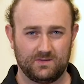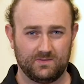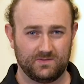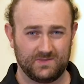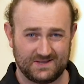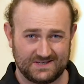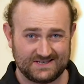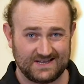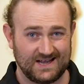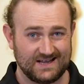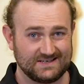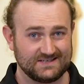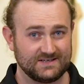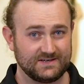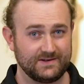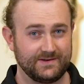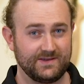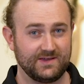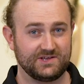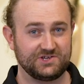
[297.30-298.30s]
The
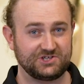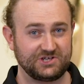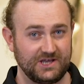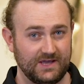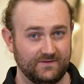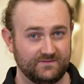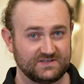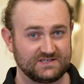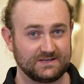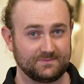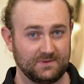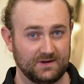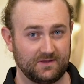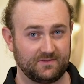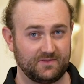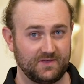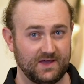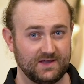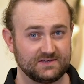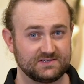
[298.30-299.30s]
Titan achieves similar
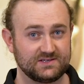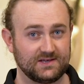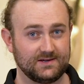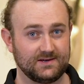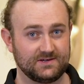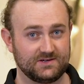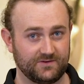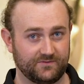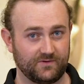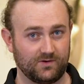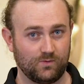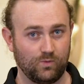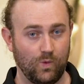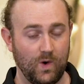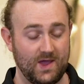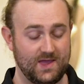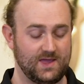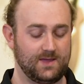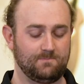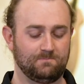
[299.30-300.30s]
things in a different
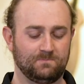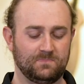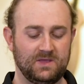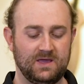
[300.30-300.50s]
way.